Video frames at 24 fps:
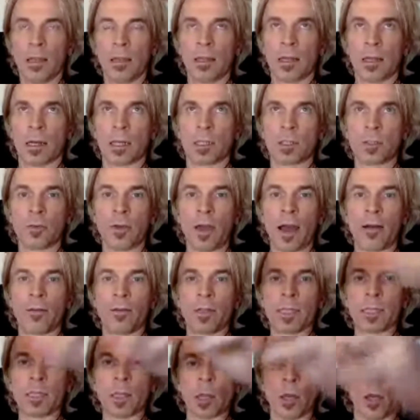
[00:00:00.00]
that are
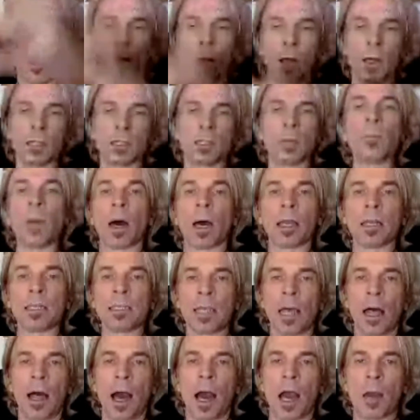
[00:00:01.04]
traveling the longest amount of
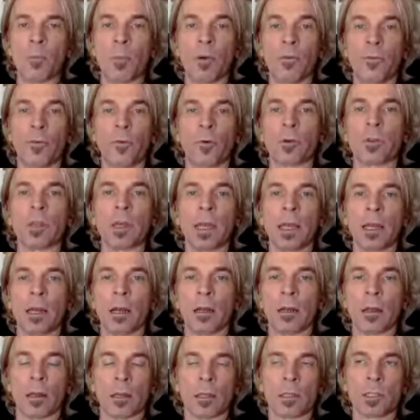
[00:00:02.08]
time before they hit
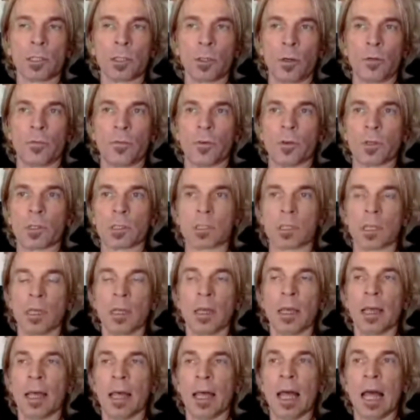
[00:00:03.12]
another surface.
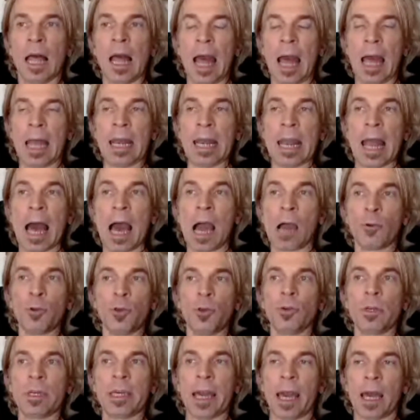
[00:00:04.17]
And now
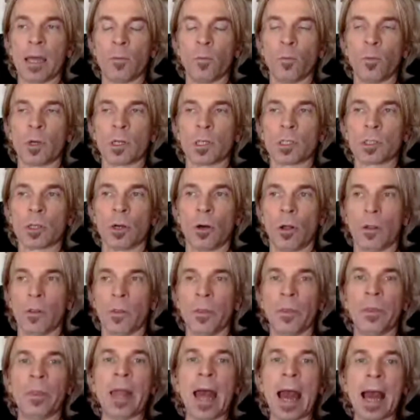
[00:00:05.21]
you get what is
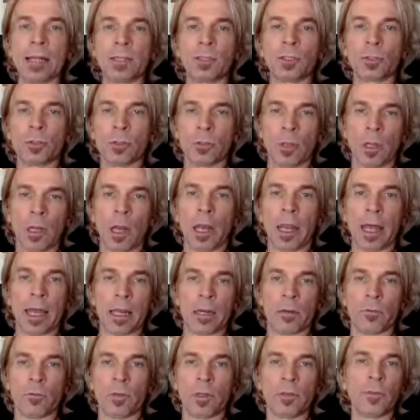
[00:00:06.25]
called natural
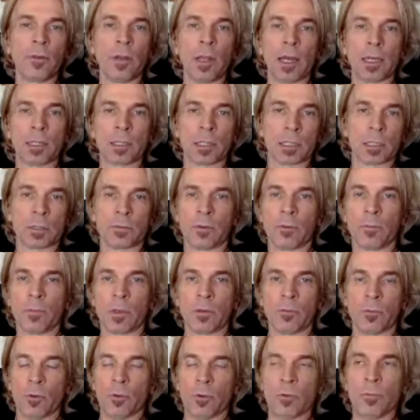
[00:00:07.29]
late reflexes from
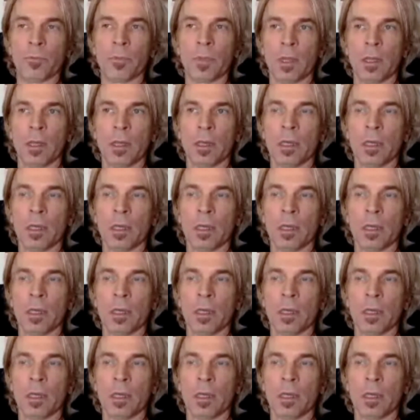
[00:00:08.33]
the room.